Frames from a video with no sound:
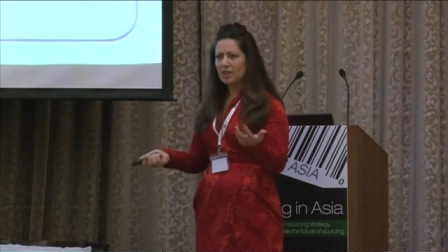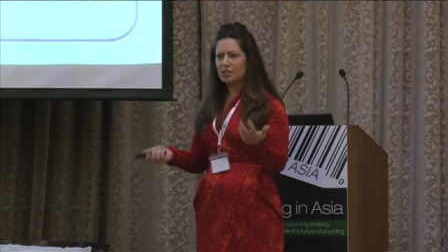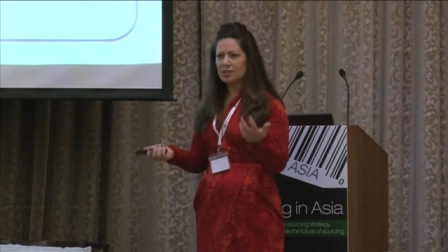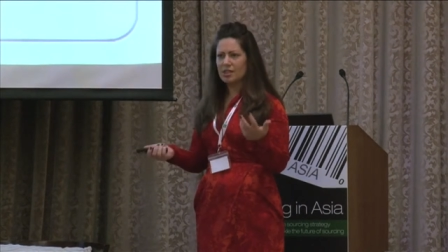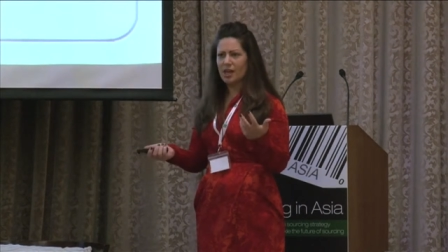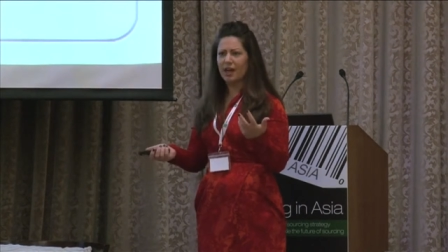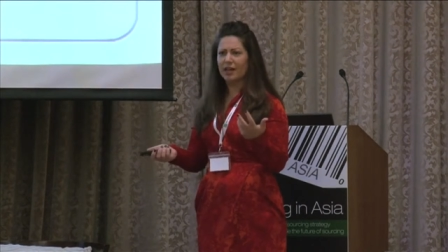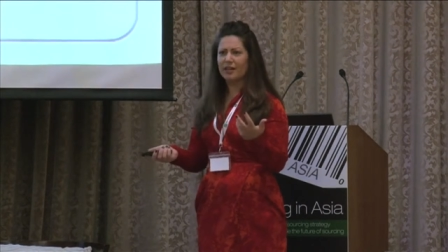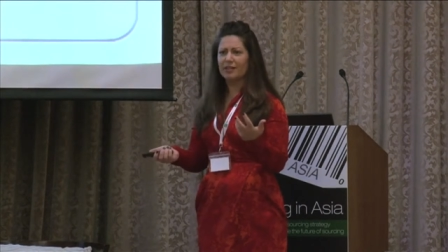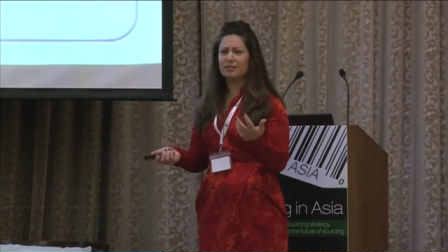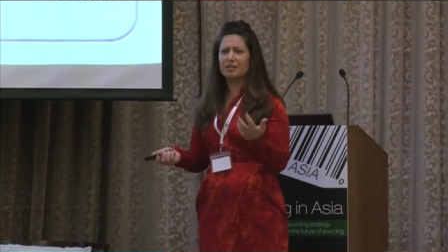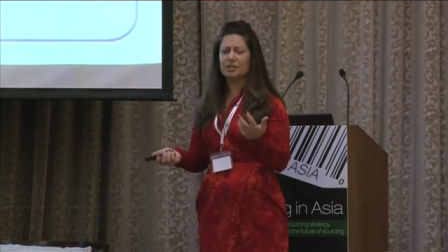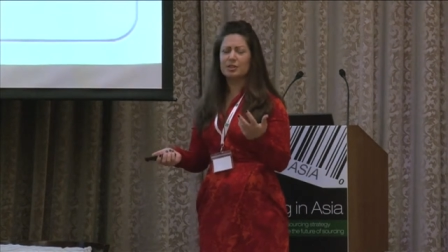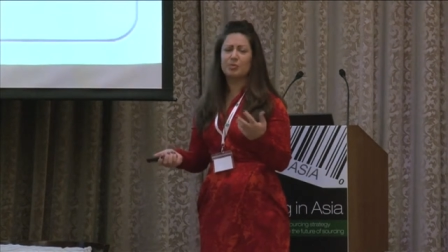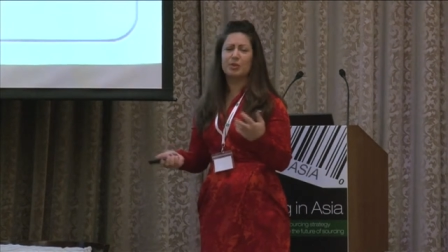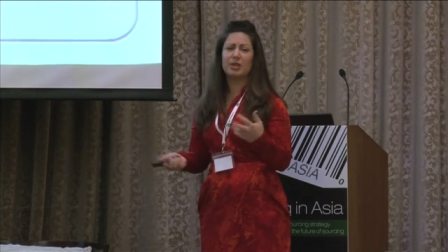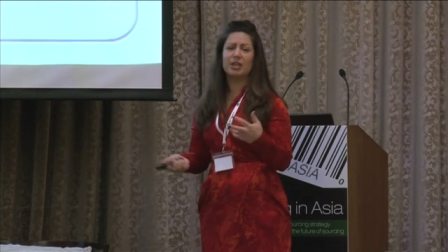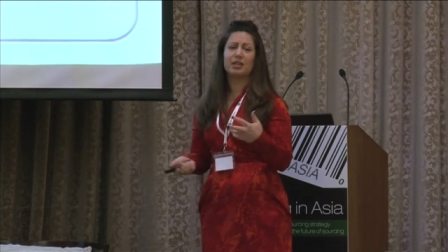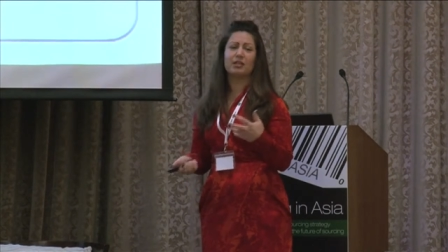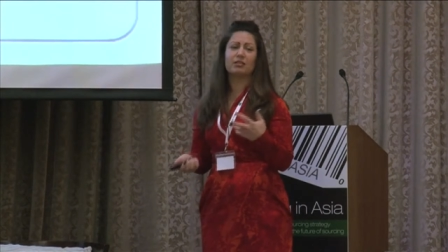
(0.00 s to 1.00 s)
titles
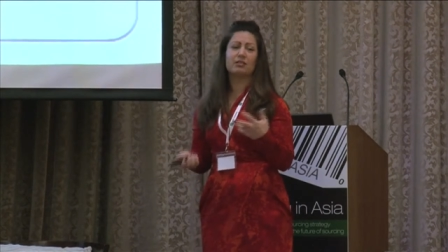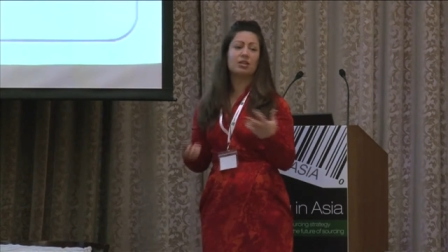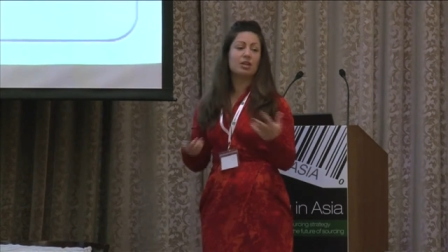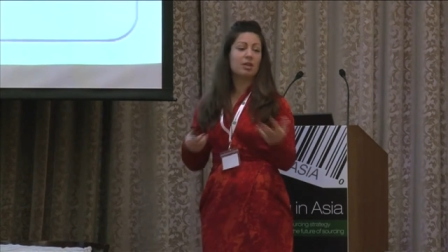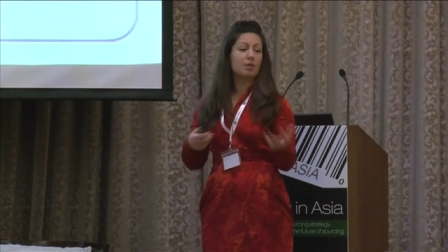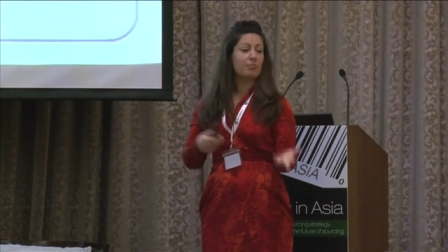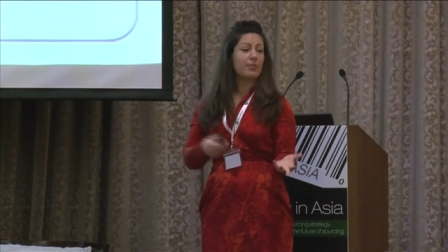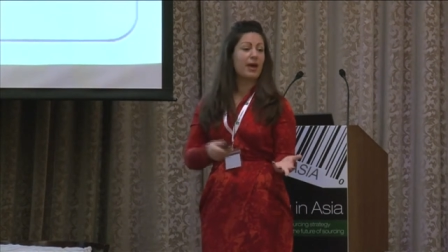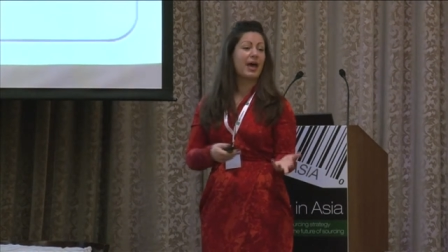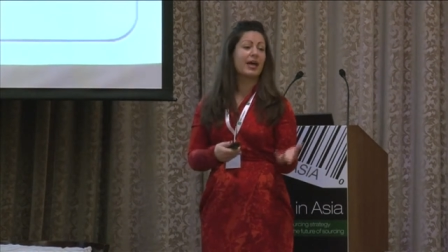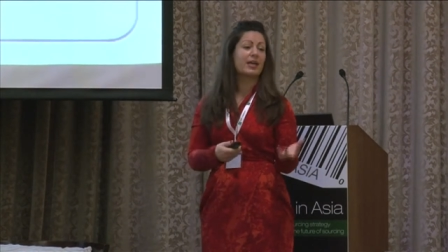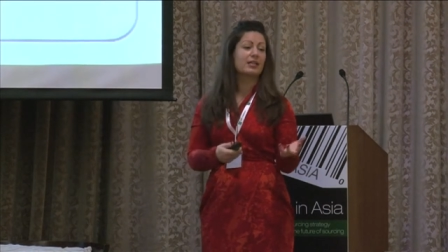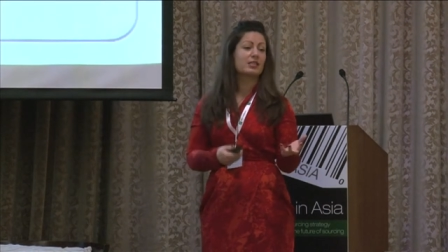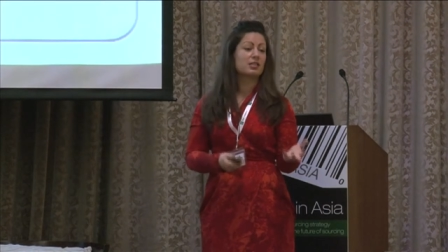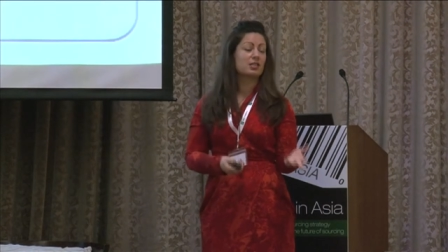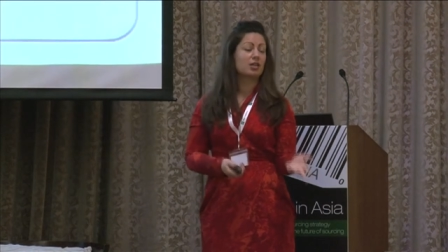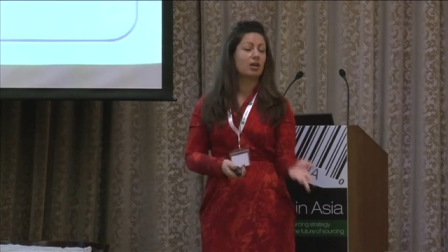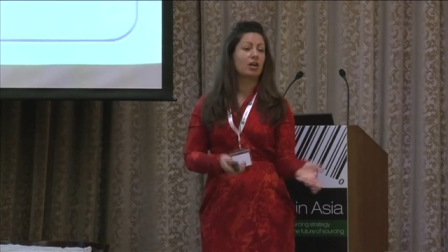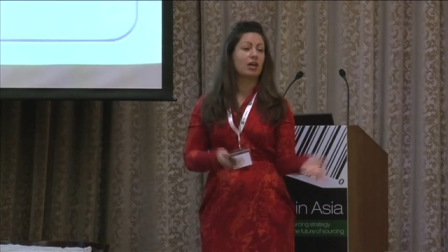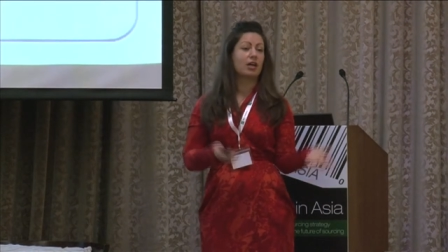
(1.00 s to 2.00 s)
being
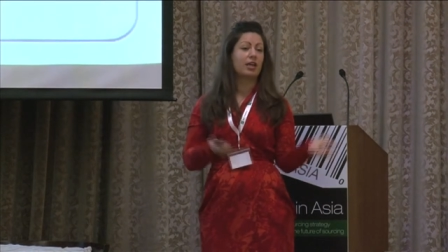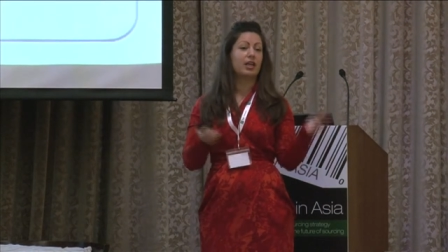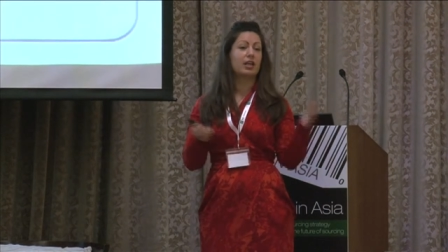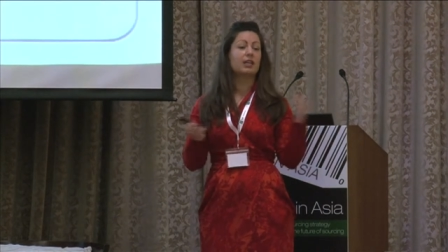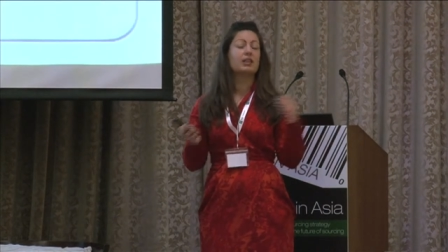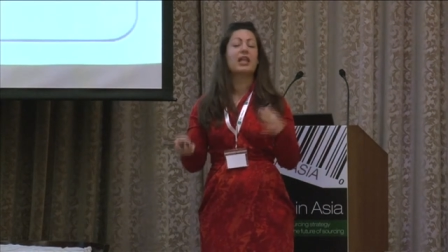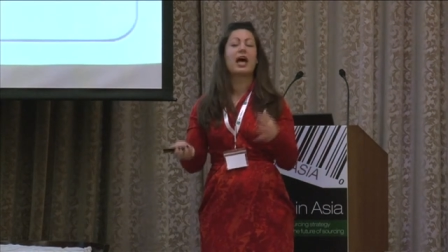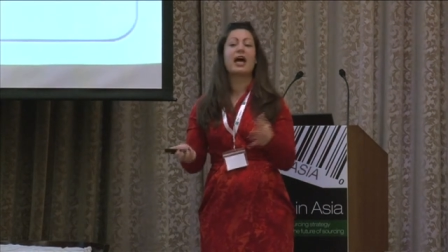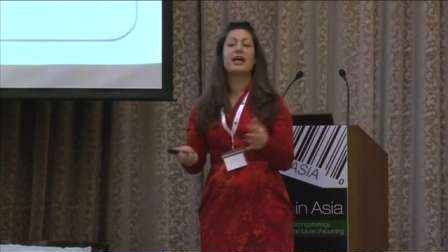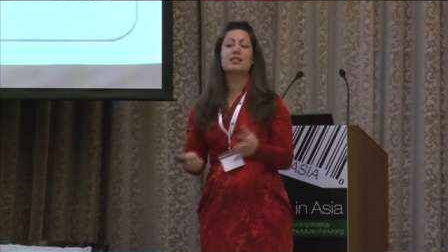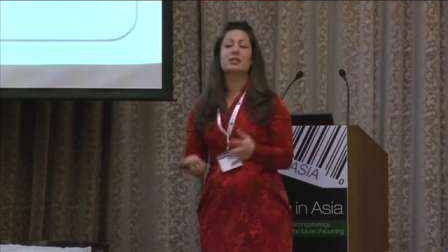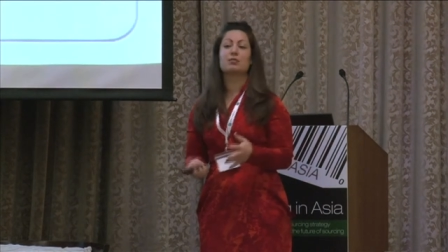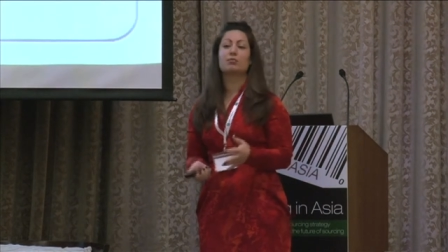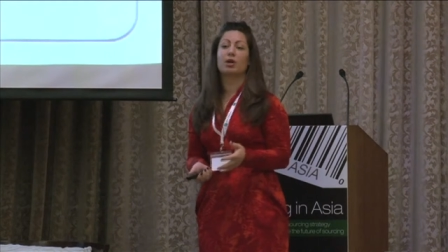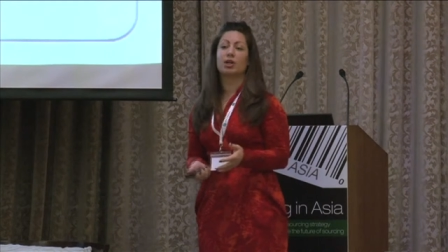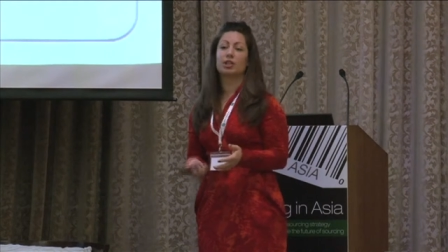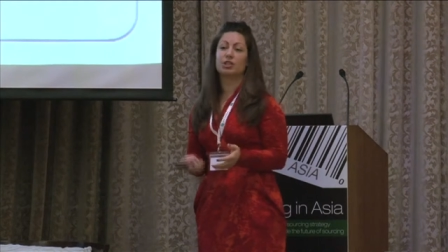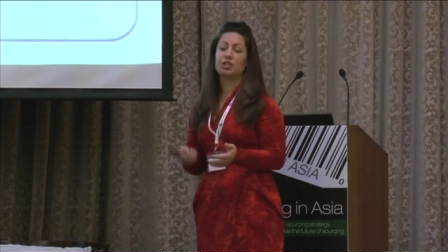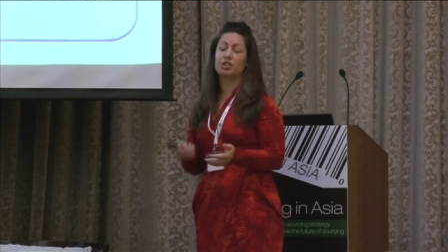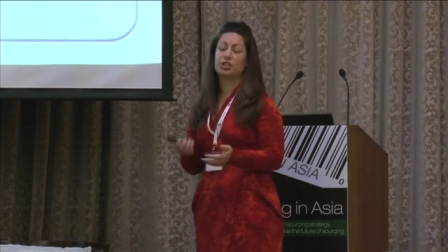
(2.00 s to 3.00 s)
passed on last
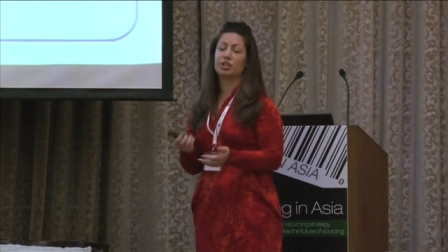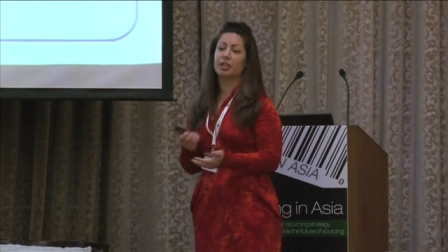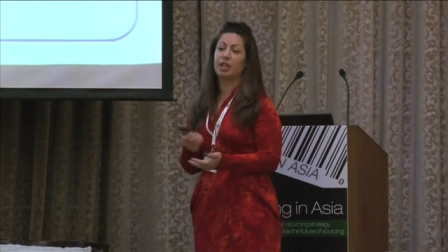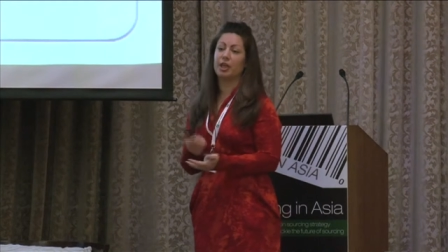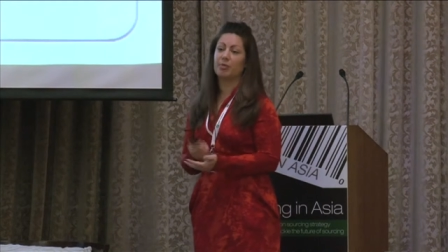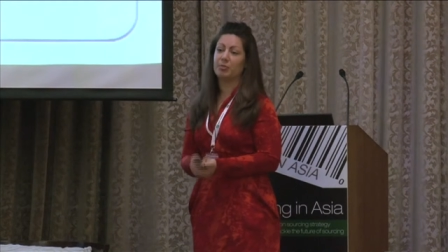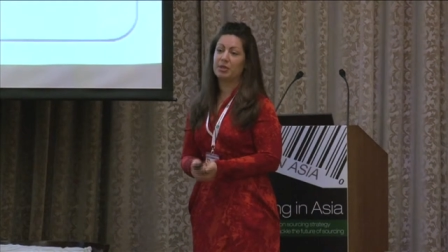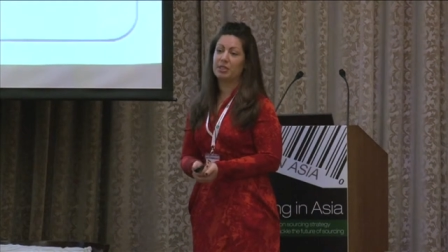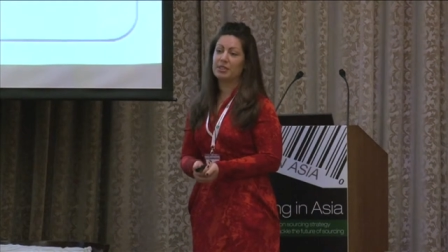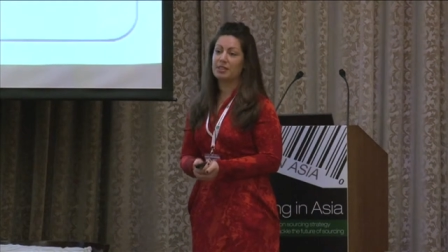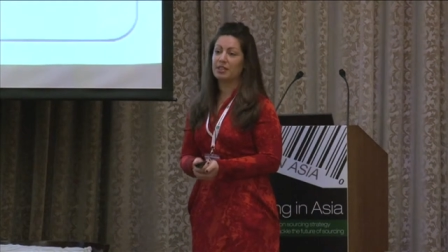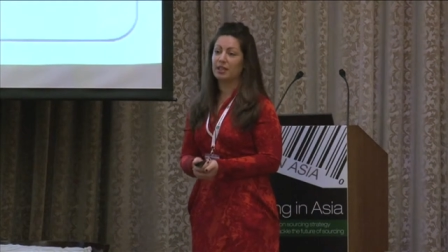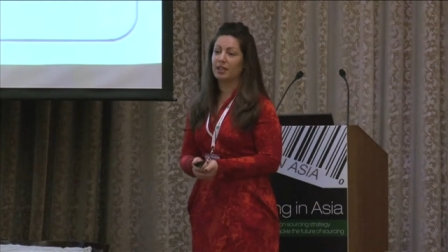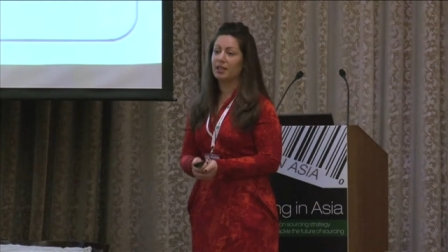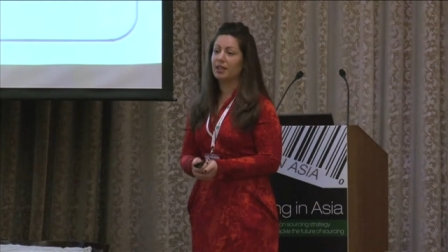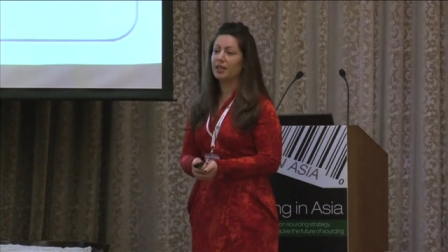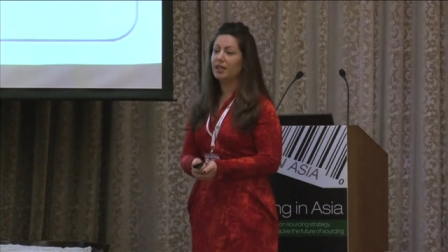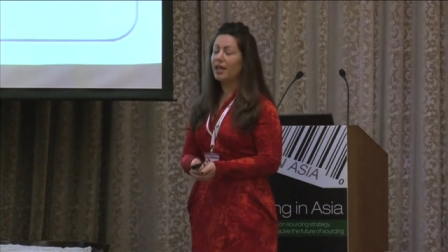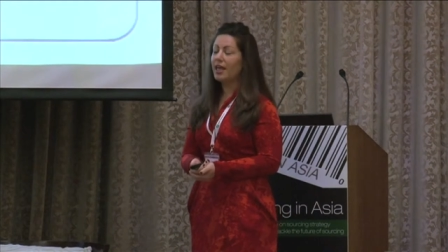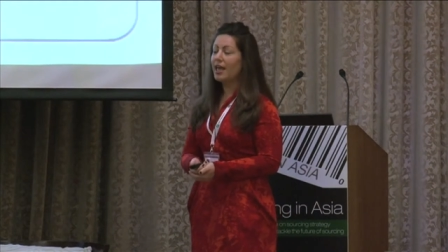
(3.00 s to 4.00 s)
March during the
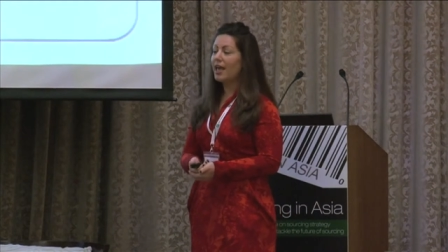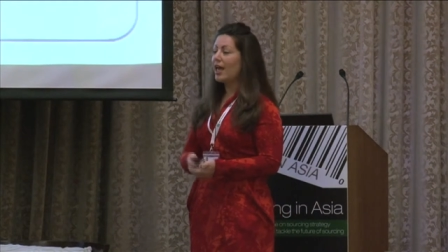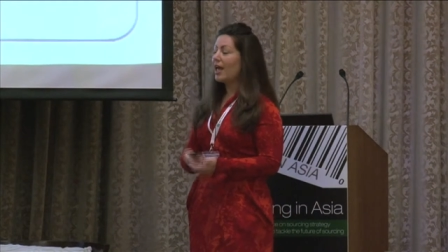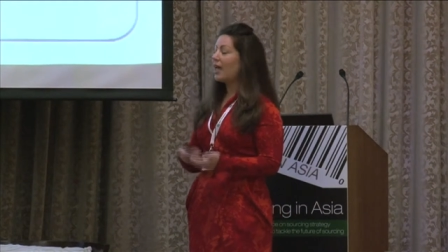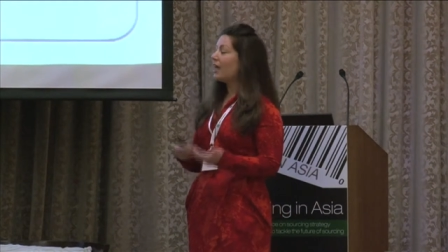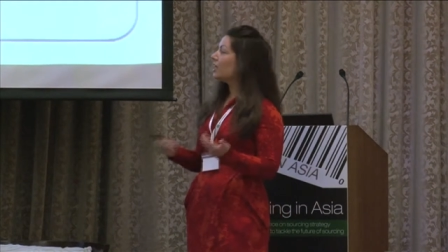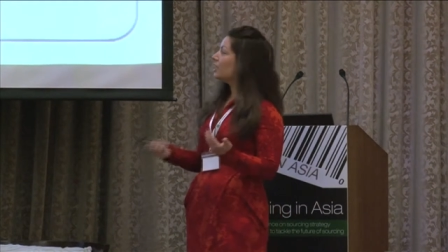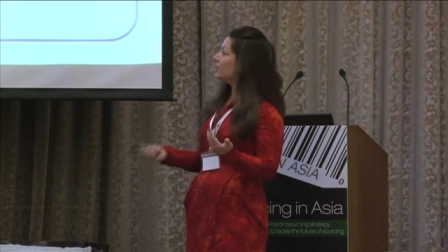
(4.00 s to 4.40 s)
NPC. And